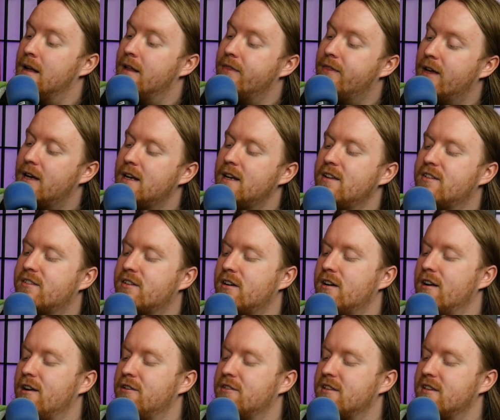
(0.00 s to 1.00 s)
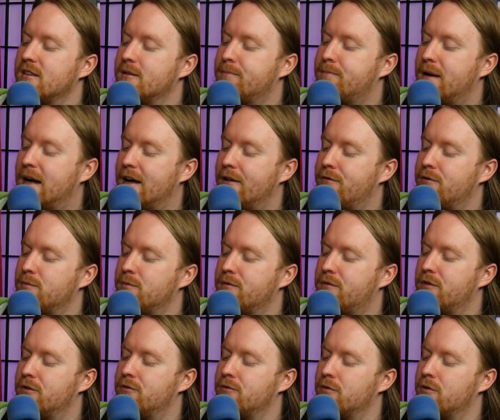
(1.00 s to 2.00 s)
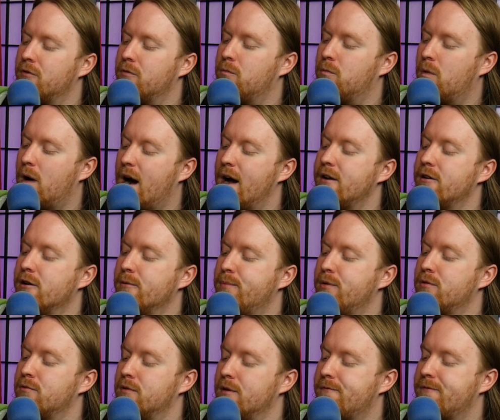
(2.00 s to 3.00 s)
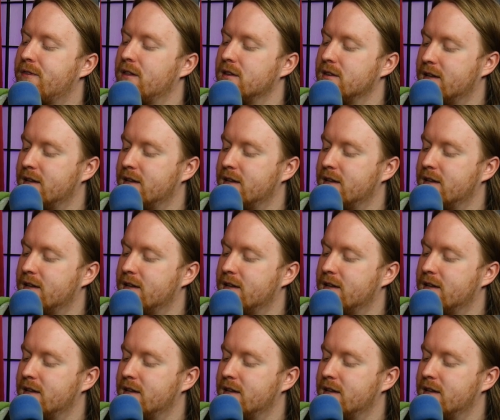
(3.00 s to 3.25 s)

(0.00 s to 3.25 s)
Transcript: Then he started using the bathroom with the door wide open with the